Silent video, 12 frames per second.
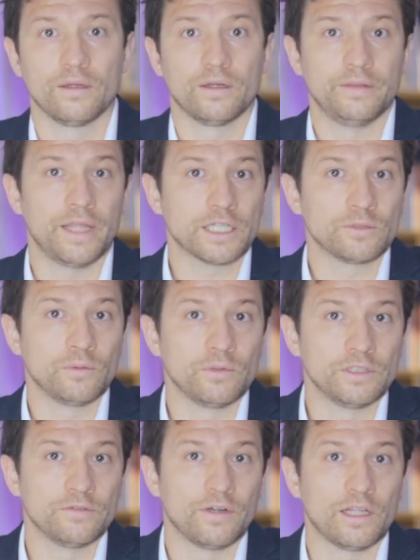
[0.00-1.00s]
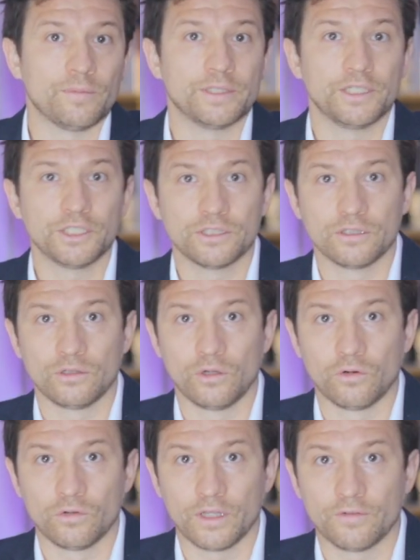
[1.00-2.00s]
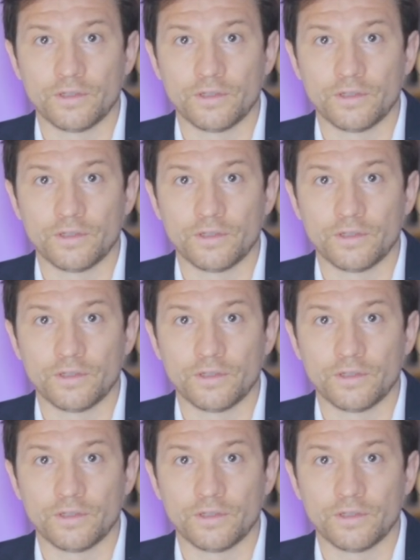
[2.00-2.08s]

Next, we will develop additional lower-level